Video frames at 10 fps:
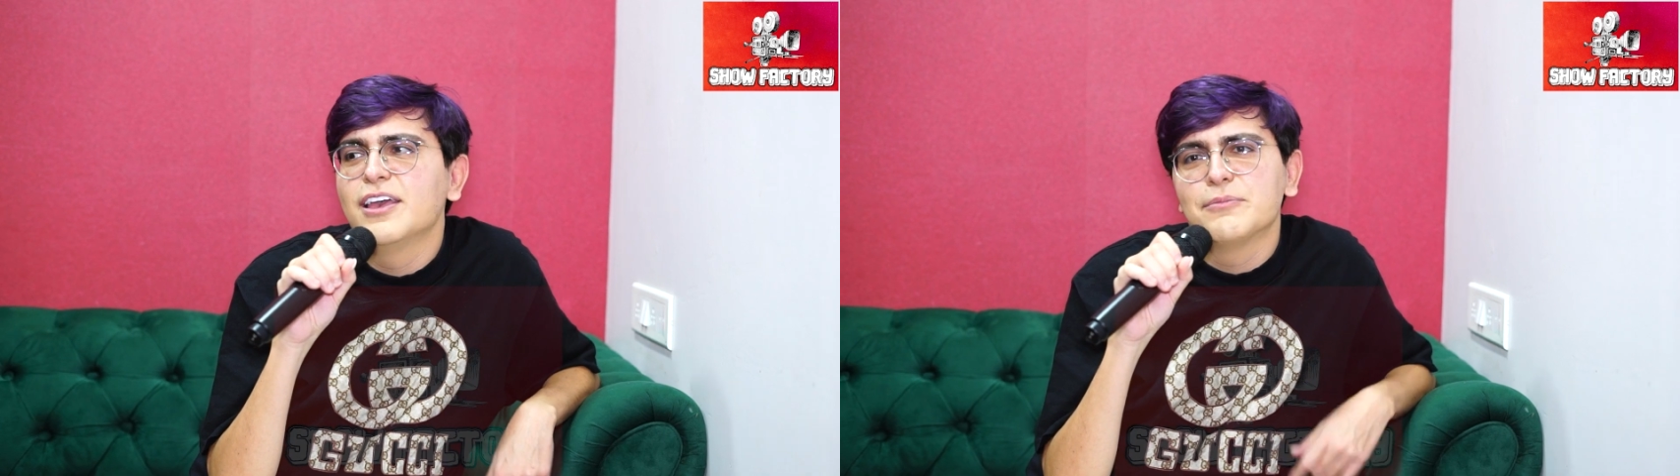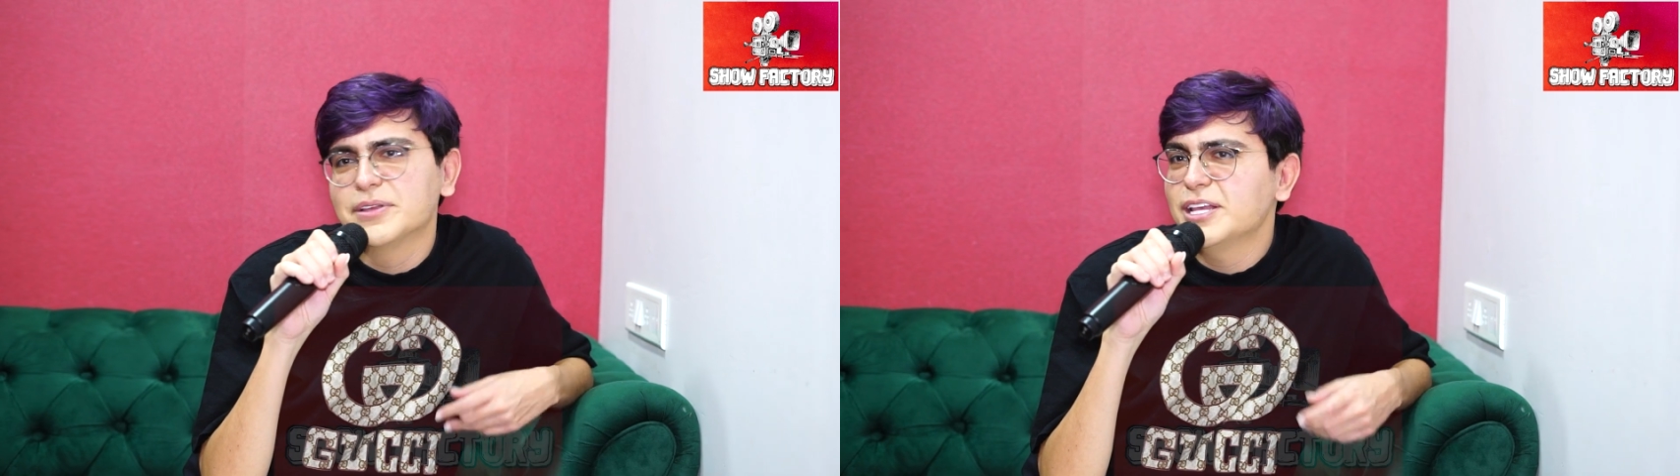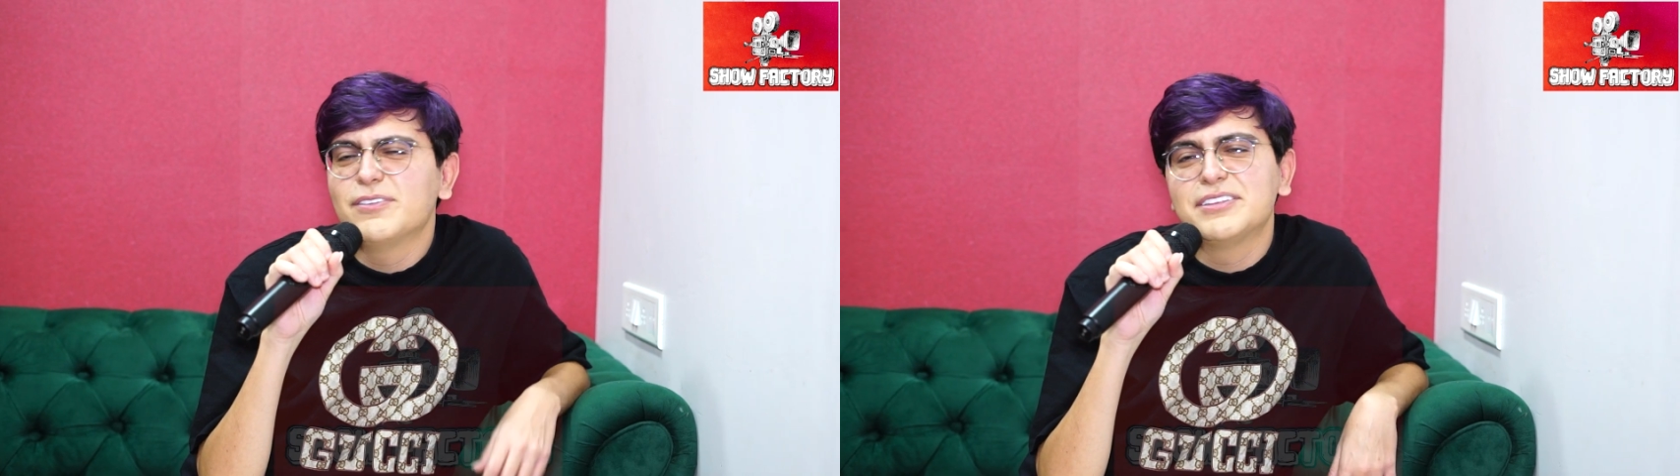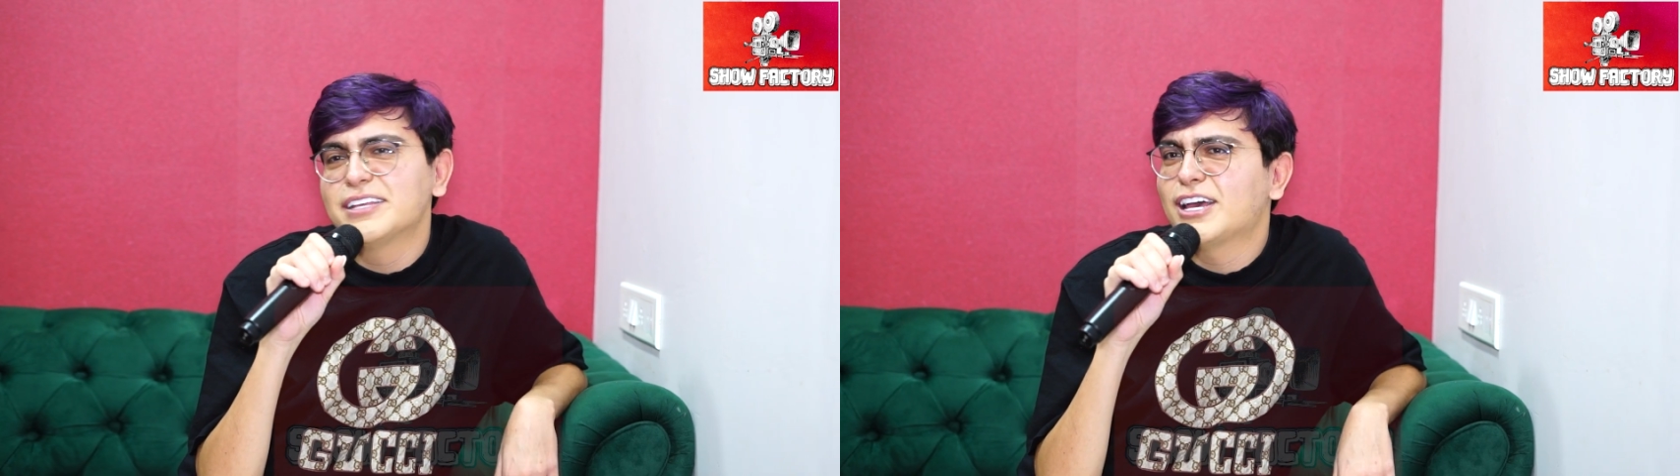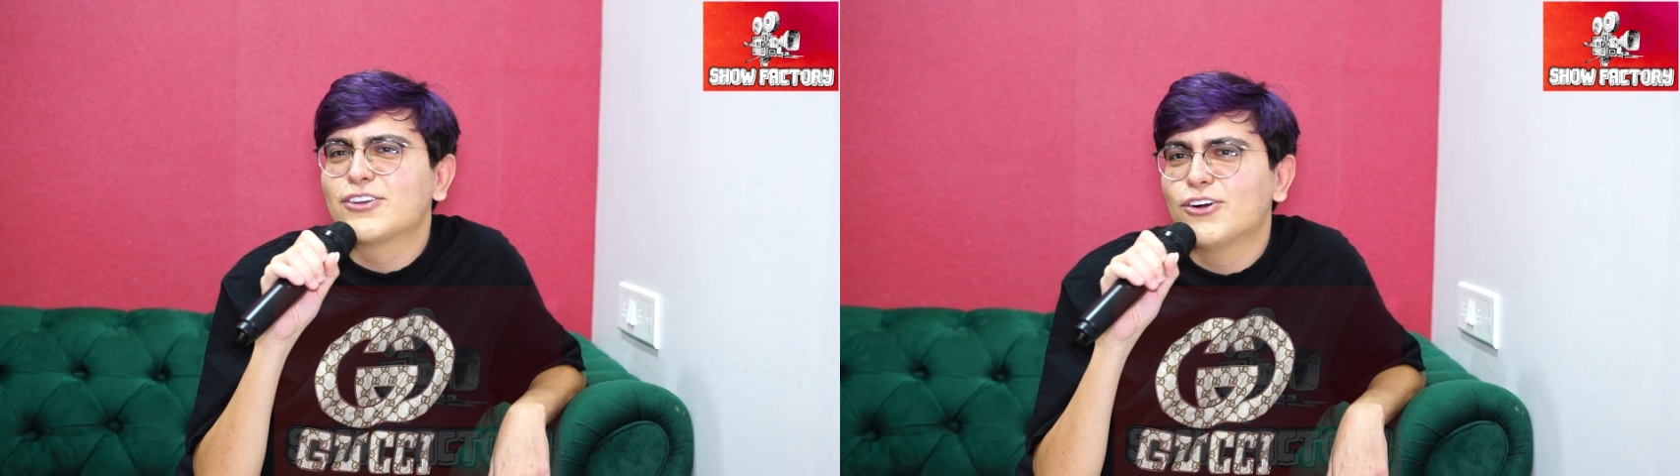But even that,
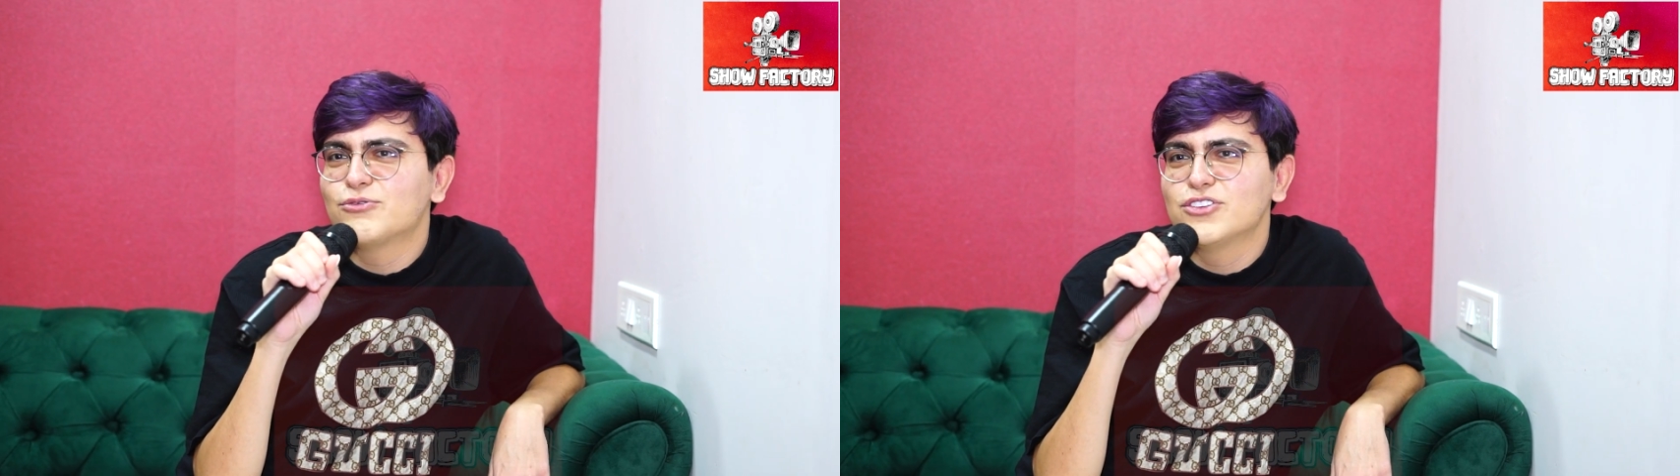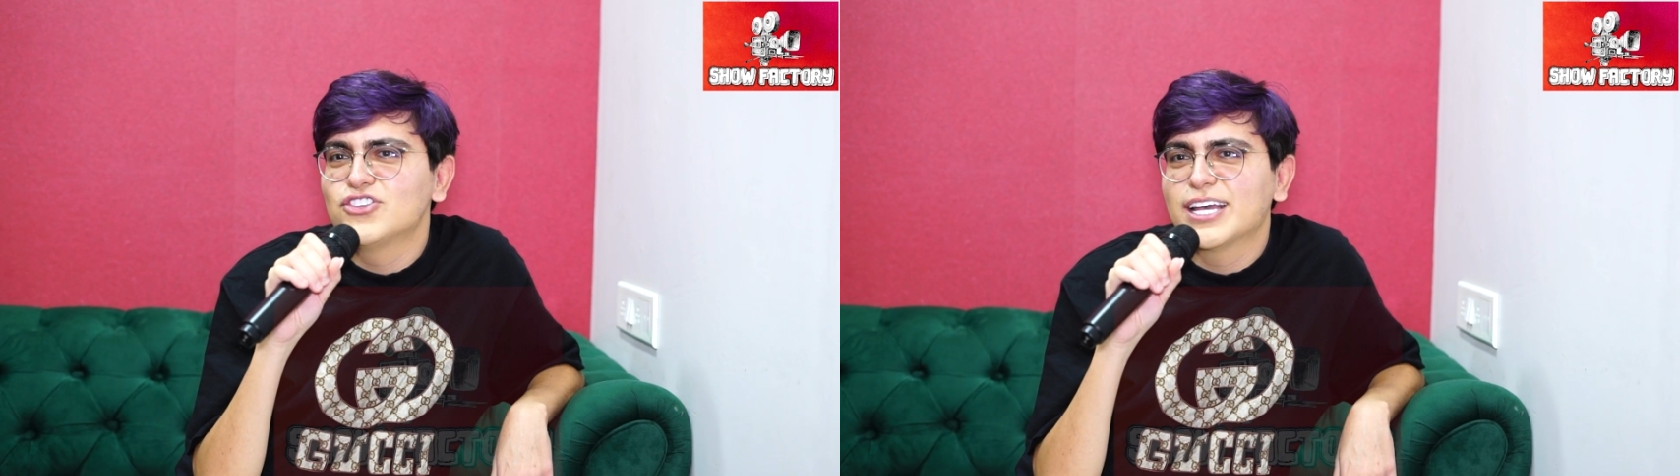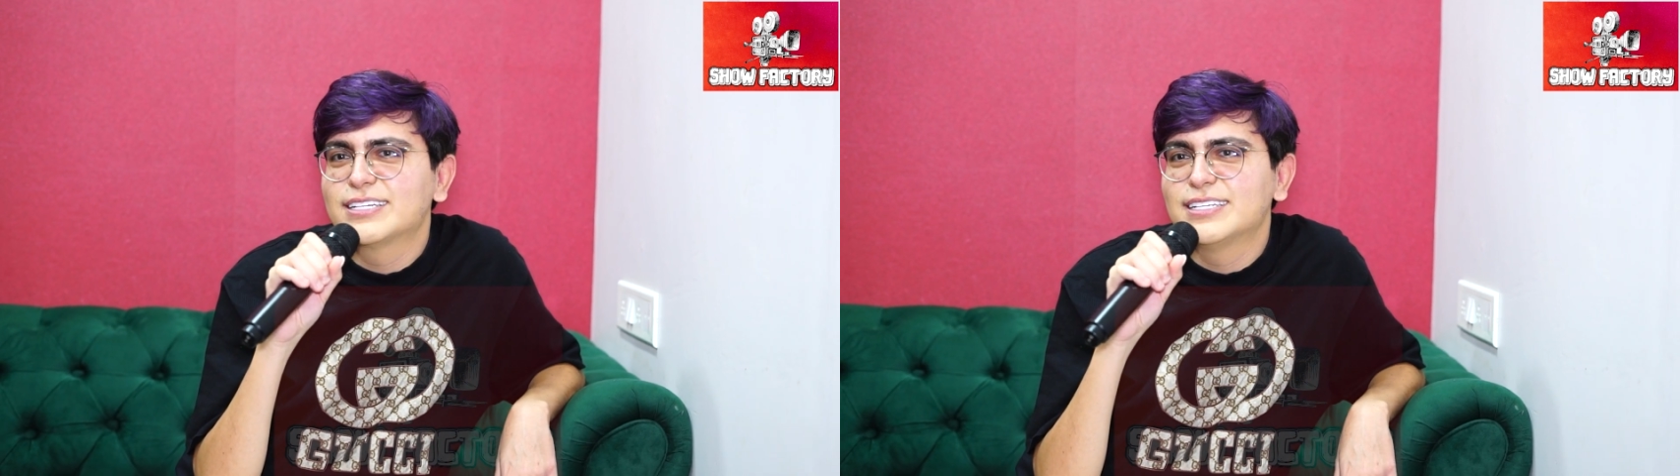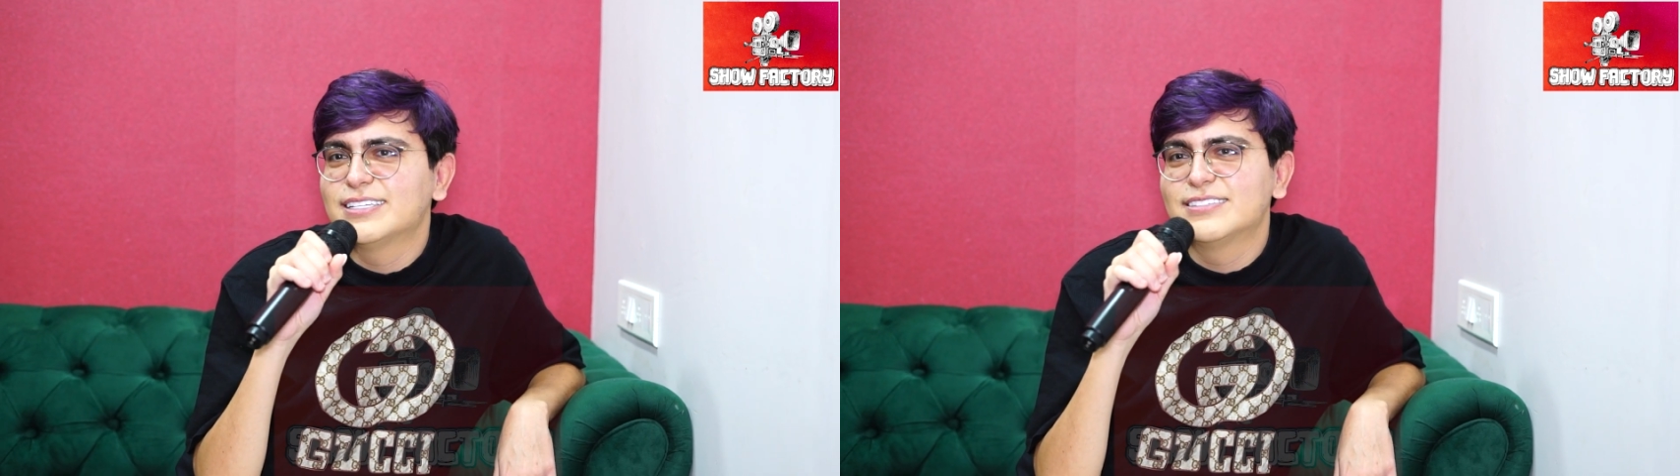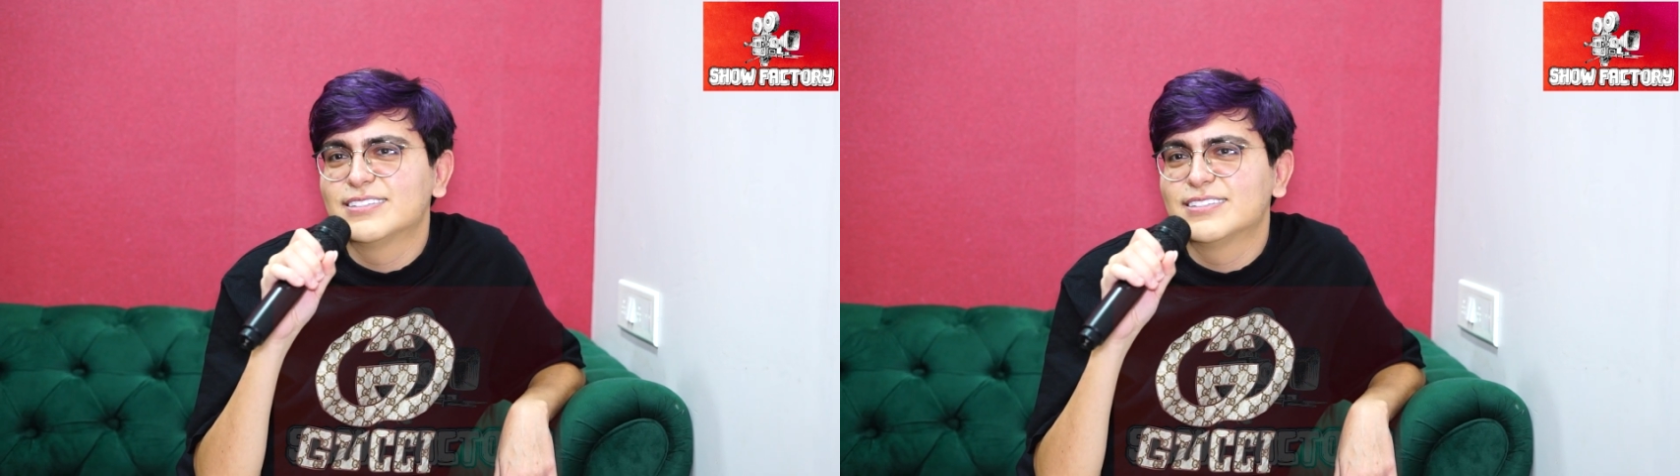I got rejected.